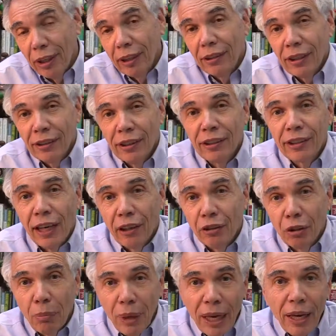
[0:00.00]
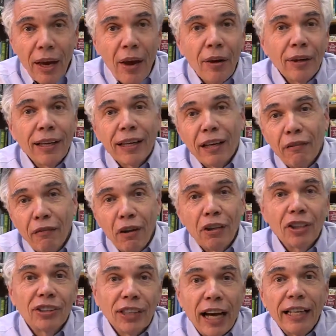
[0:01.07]
It doesn't sound to me like a very
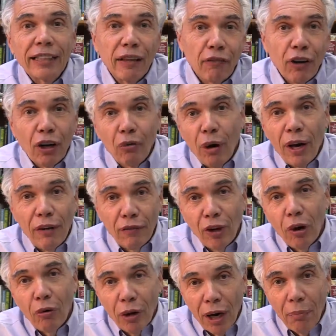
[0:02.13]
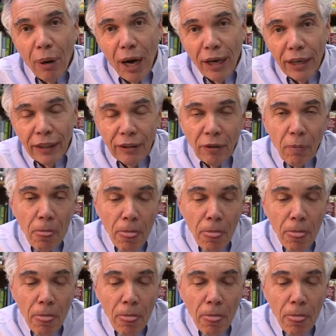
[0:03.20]
scientific way of going about it.